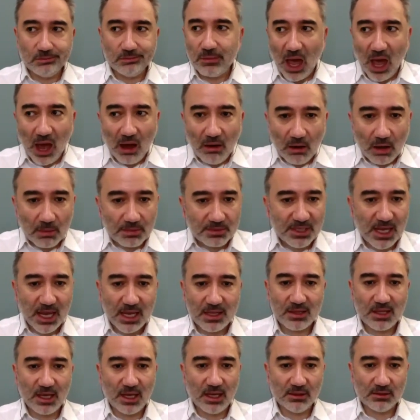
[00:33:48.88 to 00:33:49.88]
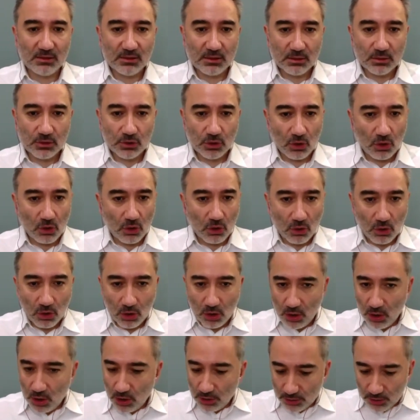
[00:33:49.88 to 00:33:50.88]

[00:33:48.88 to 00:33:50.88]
Arabs had that. So